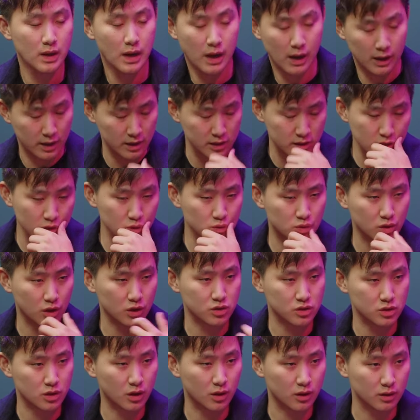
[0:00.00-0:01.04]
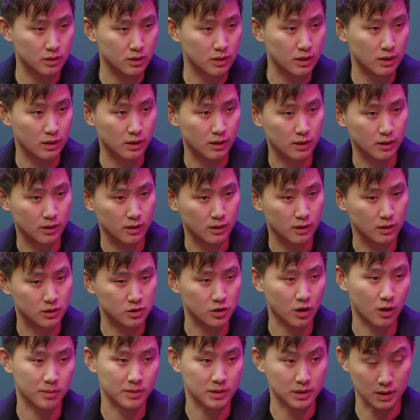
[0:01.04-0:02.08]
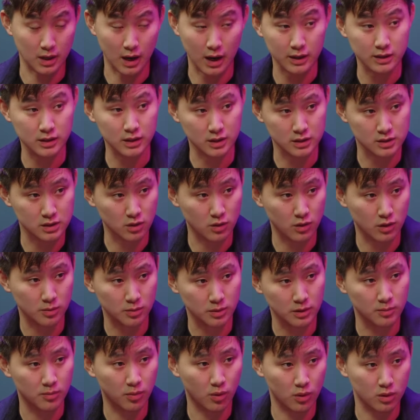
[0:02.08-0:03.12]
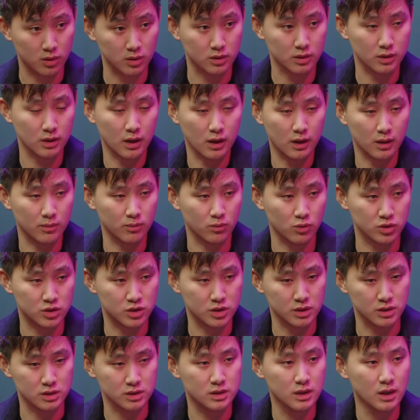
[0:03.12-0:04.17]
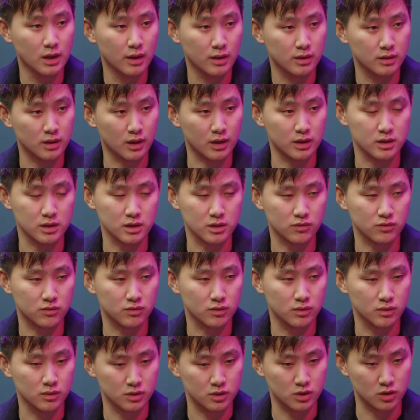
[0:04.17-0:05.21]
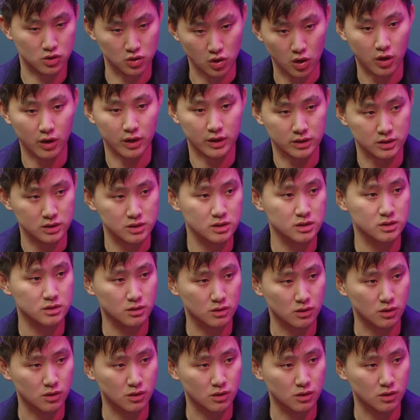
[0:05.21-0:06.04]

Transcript: And I think you touched on a topic that I think is incredibly important, um, which is the idea of deterrence.